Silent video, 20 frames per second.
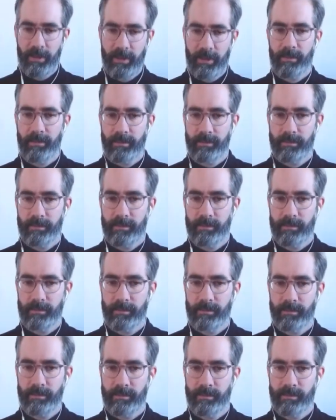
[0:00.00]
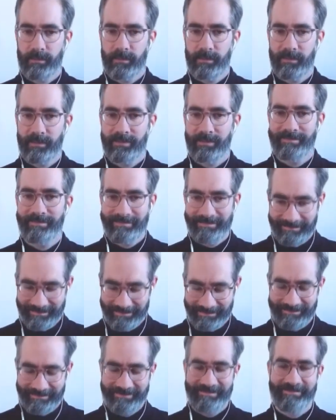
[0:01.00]
too often, then it's out
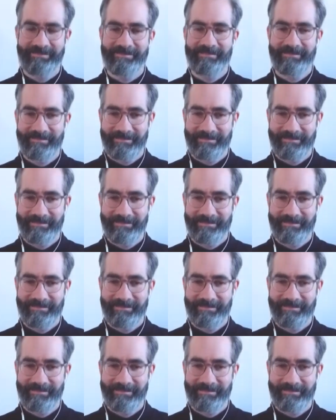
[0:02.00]
of the